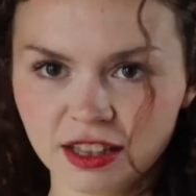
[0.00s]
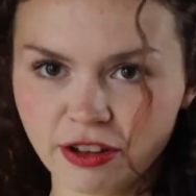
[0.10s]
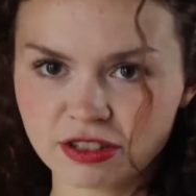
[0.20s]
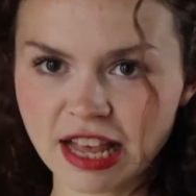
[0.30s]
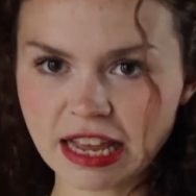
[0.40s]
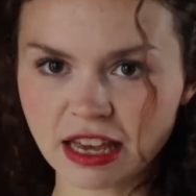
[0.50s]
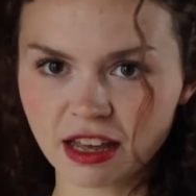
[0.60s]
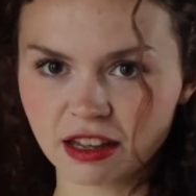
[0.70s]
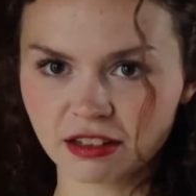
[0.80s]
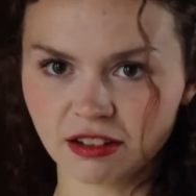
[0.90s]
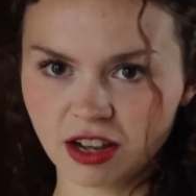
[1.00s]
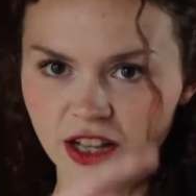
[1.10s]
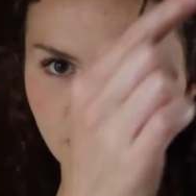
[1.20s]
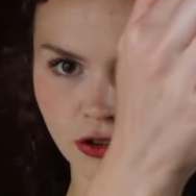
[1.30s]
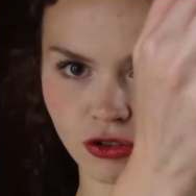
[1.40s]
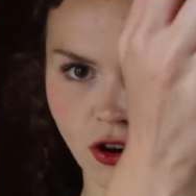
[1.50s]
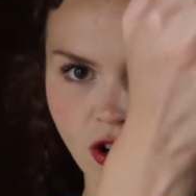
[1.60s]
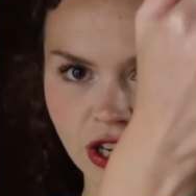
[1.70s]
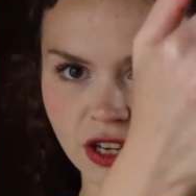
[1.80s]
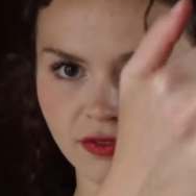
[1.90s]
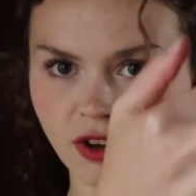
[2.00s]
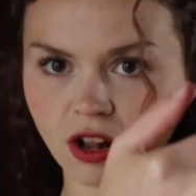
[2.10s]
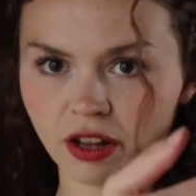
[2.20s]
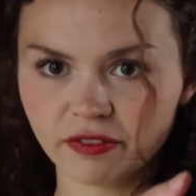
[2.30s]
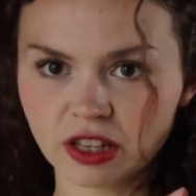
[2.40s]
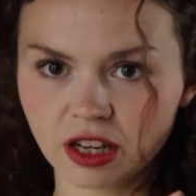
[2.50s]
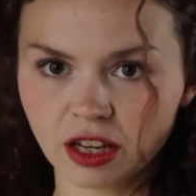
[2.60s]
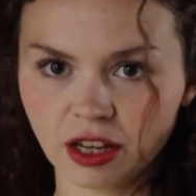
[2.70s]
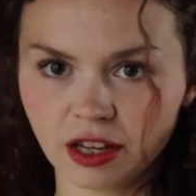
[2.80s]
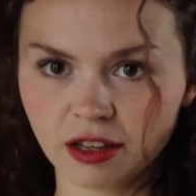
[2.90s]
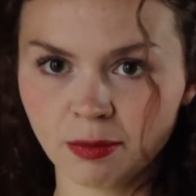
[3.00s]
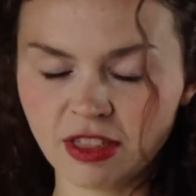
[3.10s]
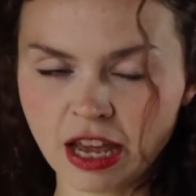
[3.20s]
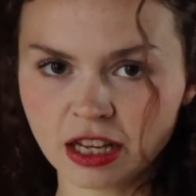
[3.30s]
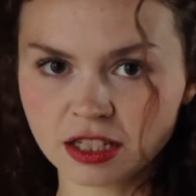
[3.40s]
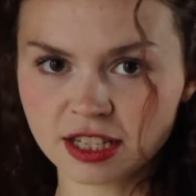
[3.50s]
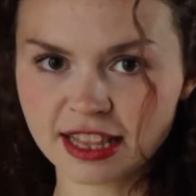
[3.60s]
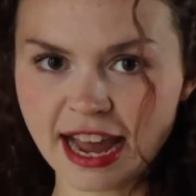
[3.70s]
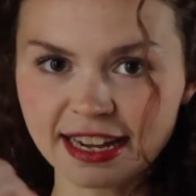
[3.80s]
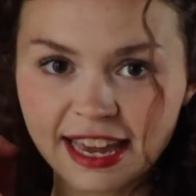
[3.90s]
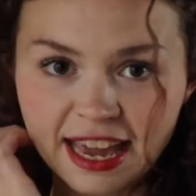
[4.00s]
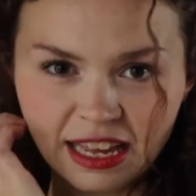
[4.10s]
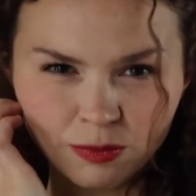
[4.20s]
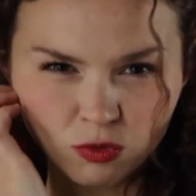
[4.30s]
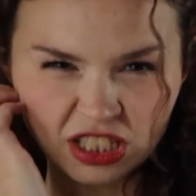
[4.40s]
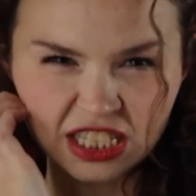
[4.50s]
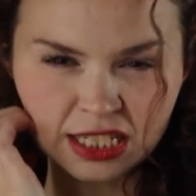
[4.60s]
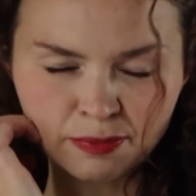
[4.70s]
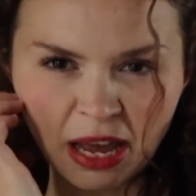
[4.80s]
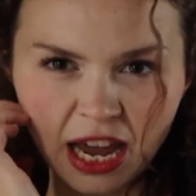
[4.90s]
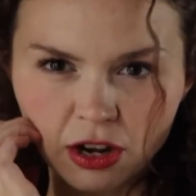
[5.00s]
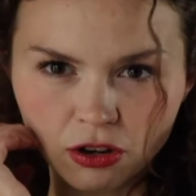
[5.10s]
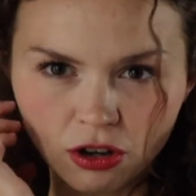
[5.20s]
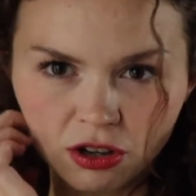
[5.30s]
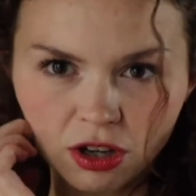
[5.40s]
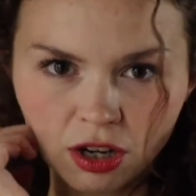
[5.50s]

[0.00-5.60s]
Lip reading: There's like a little drawing of all of the things that came with this pattern.